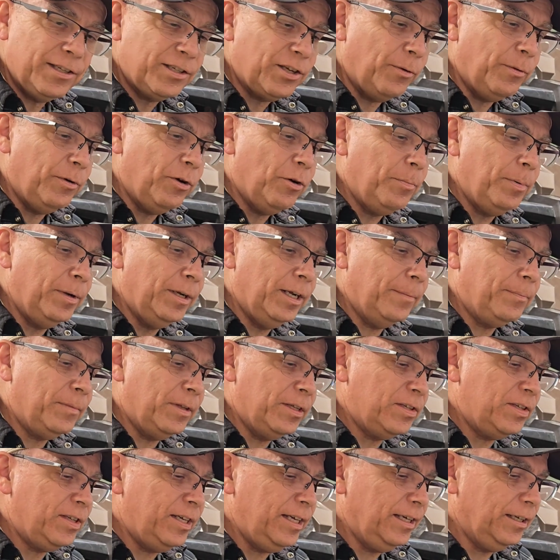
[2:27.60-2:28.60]
so we opened up
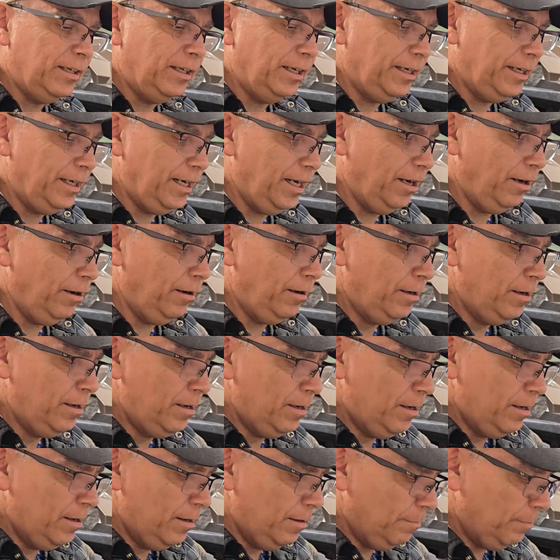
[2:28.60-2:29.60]
the seal in here,
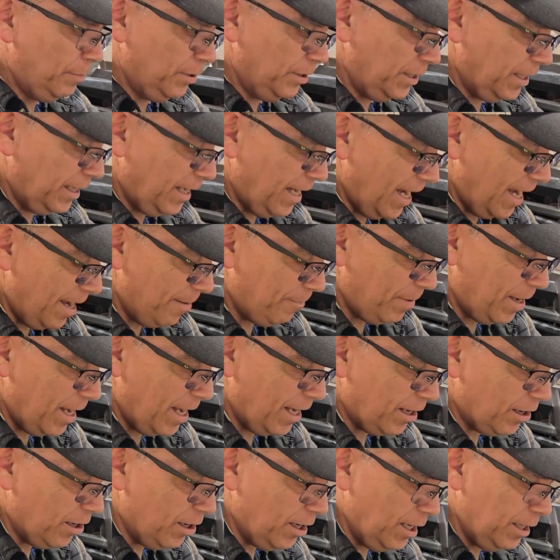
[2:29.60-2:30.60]
put the cap
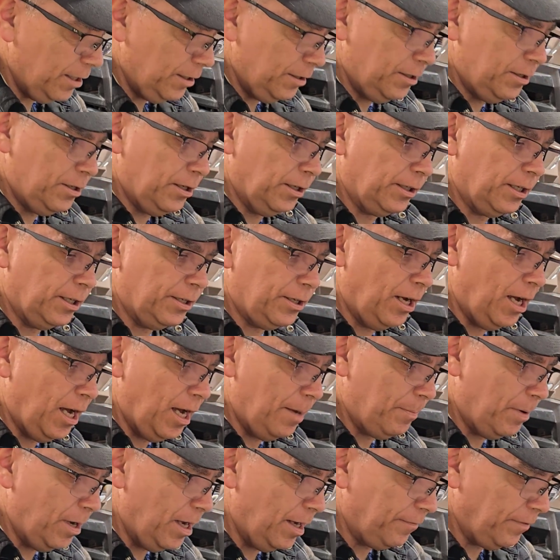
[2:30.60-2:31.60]
back on, took the
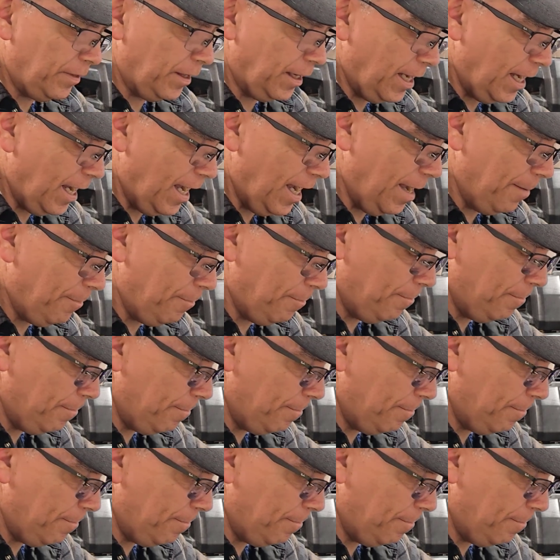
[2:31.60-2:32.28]
top off the cap.